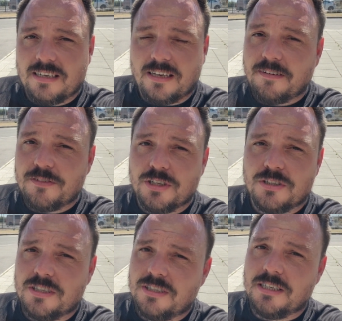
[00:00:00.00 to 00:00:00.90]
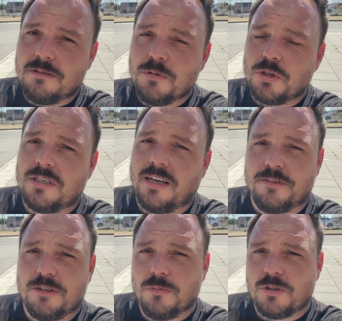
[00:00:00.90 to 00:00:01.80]
And I have noticed it must
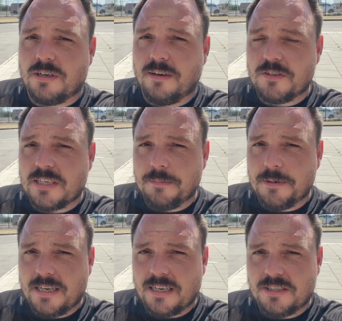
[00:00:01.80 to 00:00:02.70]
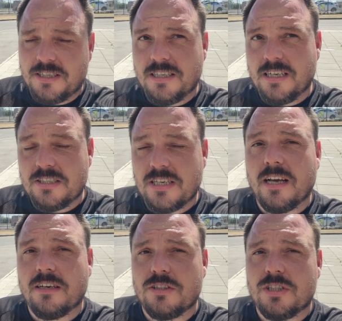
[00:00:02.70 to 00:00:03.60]
have some sort of Type A RCD
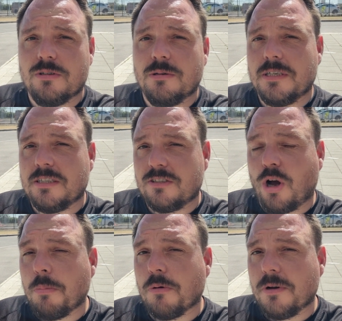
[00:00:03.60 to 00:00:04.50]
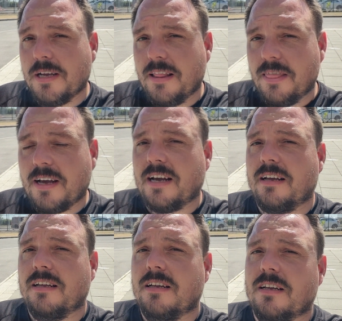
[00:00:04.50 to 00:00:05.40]
internal to it because it's operating that
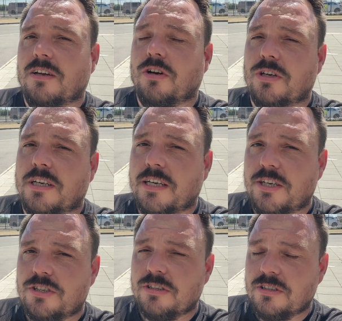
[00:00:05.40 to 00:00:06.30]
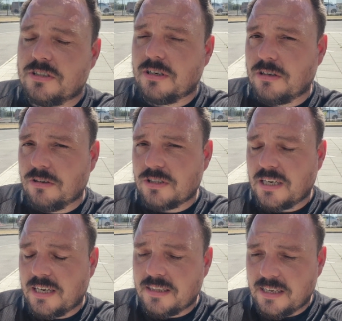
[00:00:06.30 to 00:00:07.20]
on occasions
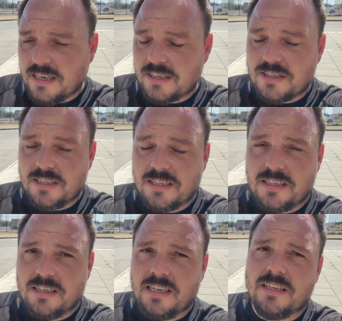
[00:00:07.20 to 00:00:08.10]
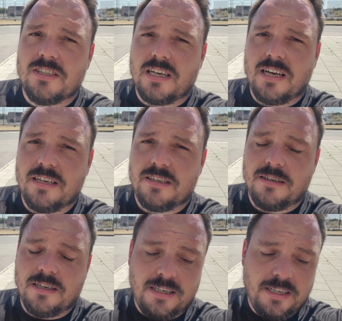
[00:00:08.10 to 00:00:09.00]
alongside the RCD inside
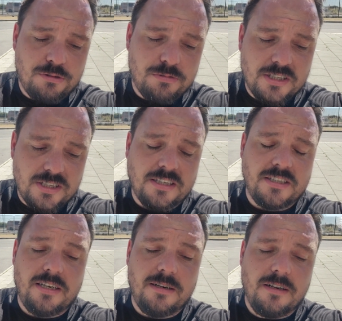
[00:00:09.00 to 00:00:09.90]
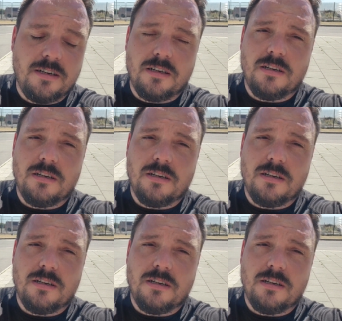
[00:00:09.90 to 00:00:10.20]
and it needs resetting